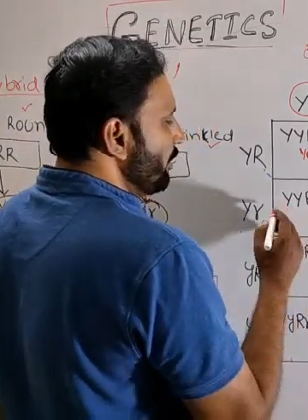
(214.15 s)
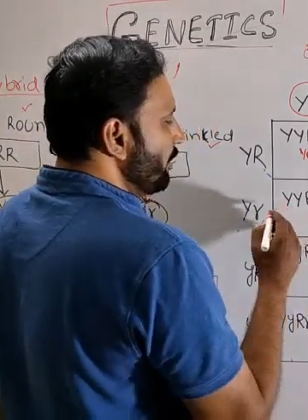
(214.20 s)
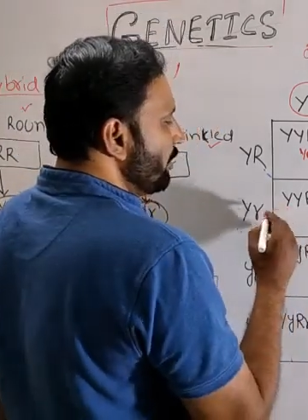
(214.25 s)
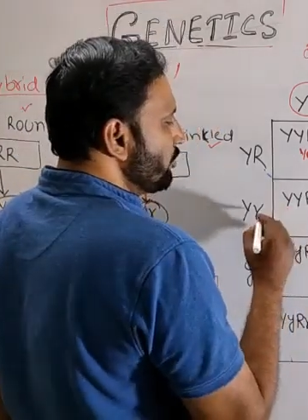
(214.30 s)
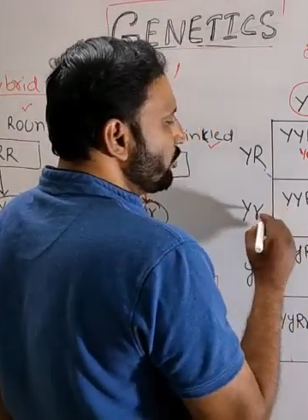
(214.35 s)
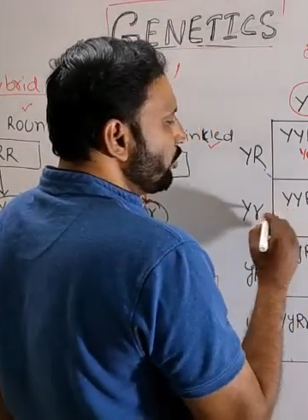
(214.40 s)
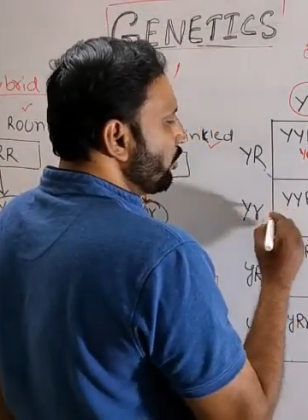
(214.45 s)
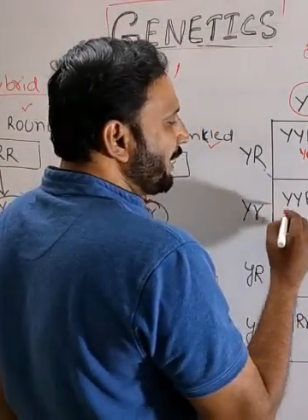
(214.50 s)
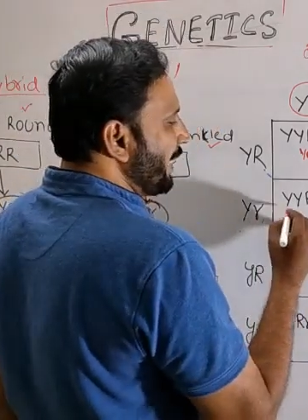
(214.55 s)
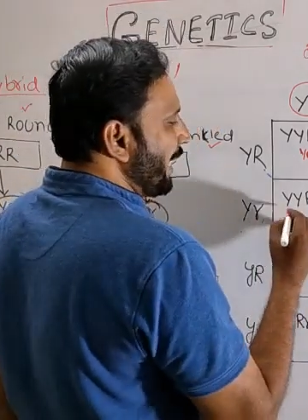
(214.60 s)

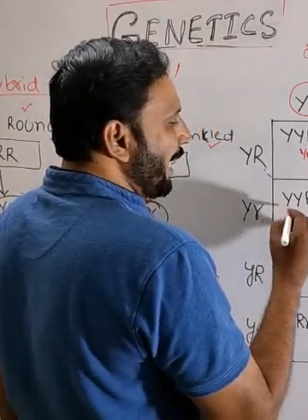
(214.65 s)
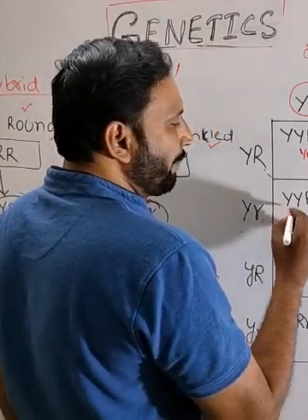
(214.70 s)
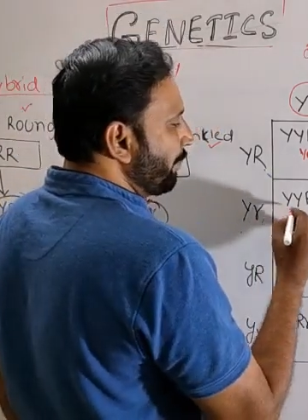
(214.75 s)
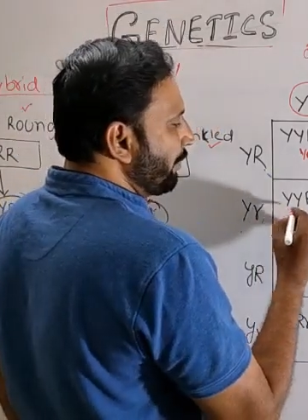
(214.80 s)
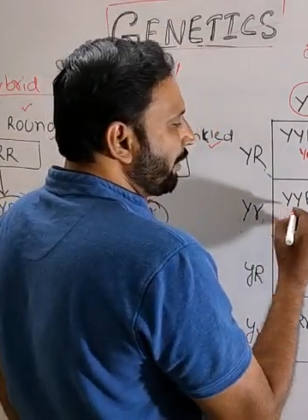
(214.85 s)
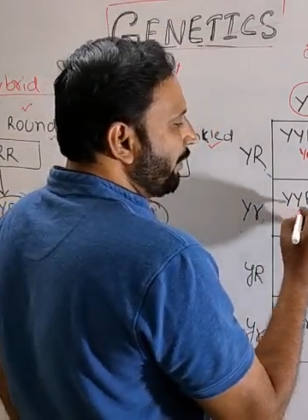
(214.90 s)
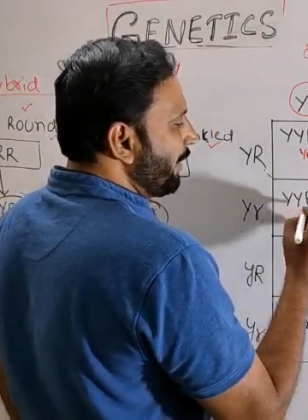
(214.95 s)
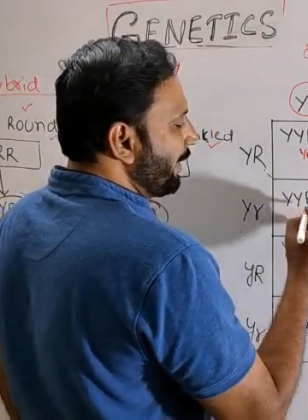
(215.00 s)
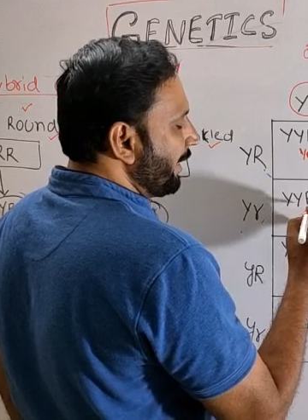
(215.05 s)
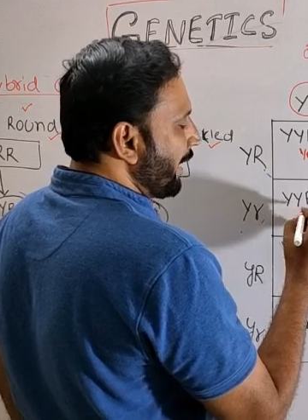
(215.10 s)
So
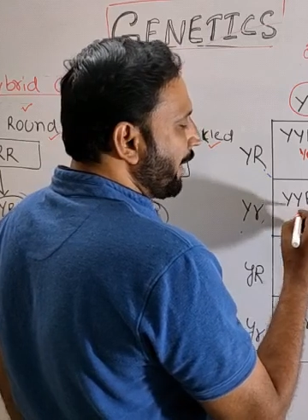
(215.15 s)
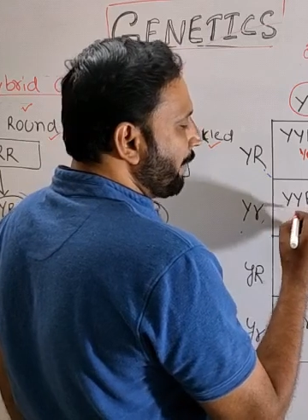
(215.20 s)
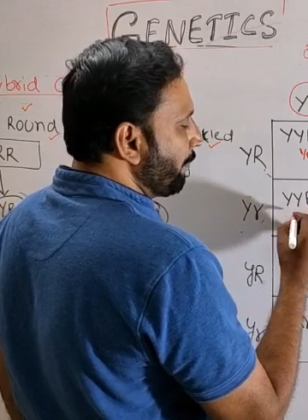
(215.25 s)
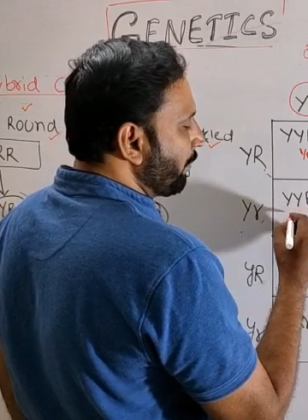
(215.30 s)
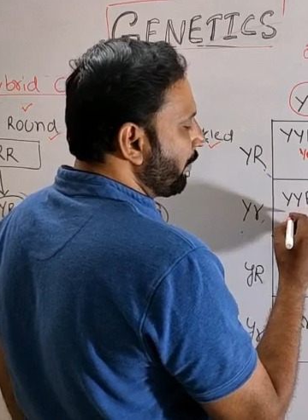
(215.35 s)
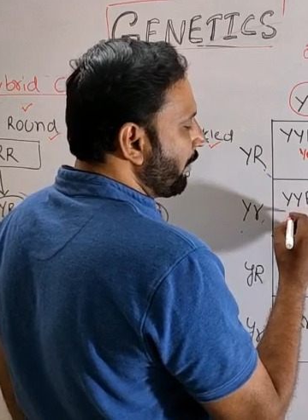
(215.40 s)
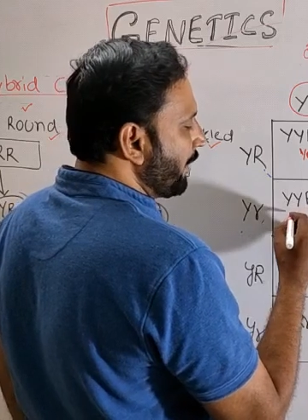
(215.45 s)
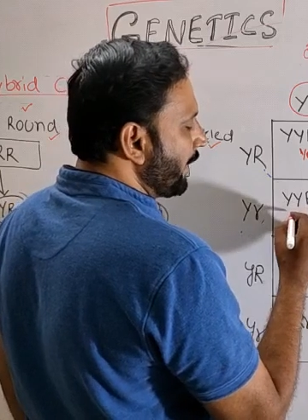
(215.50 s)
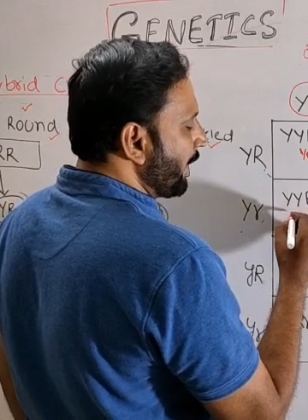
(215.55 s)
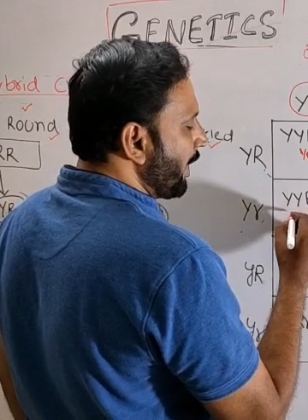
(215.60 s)
capital Y,
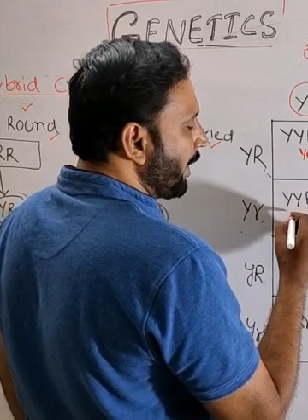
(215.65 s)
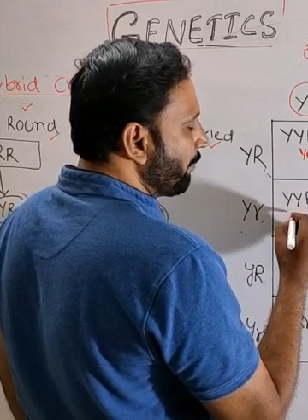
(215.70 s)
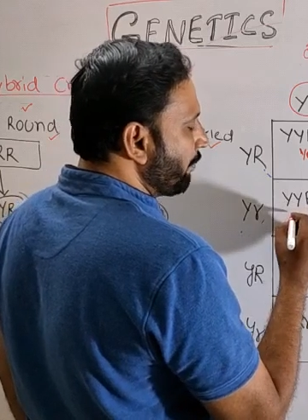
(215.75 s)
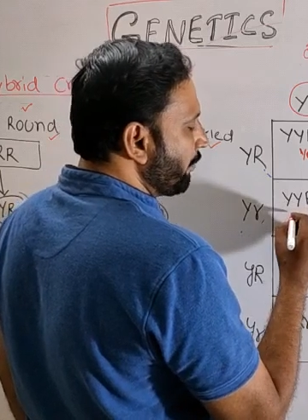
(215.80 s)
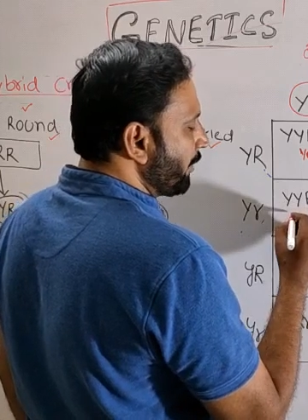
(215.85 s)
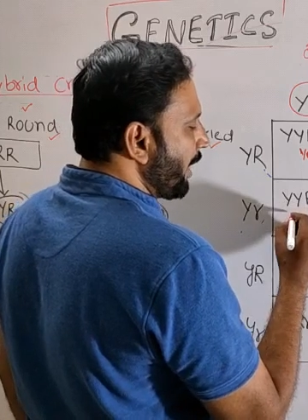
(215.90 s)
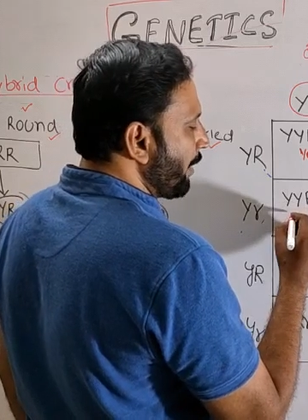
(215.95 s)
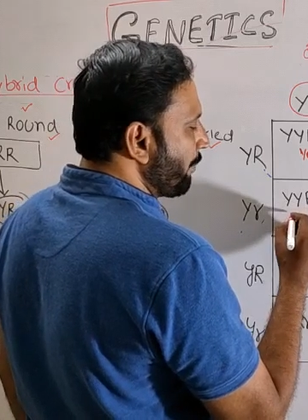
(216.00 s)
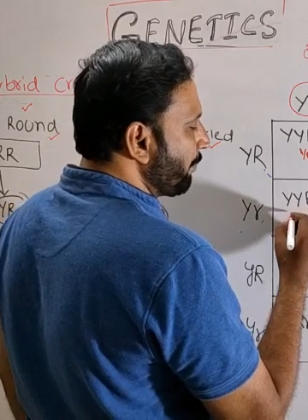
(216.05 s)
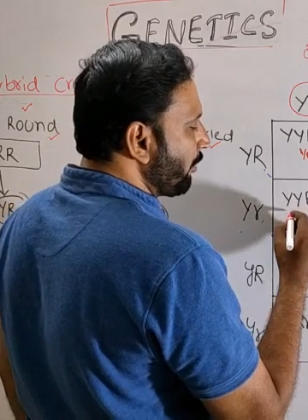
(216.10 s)

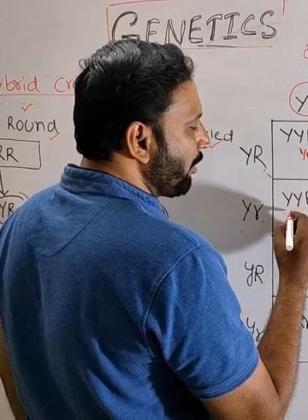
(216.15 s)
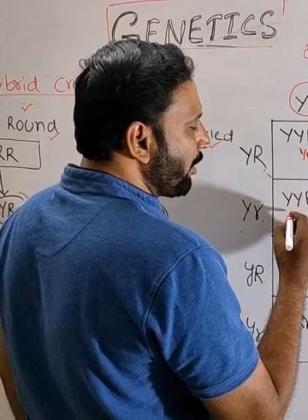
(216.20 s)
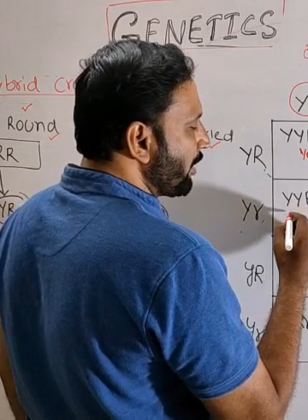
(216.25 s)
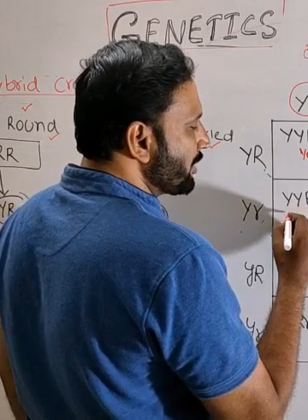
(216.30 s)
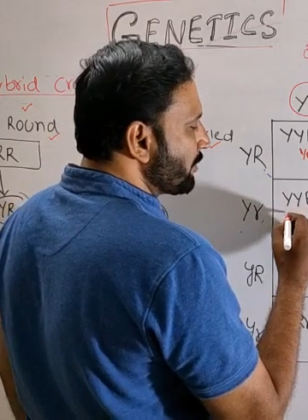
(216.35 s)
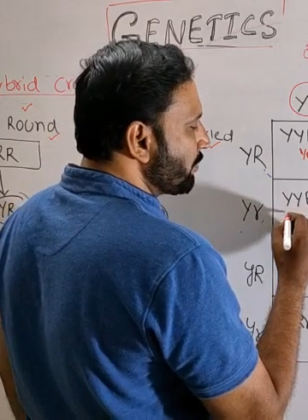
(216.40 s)
capital R,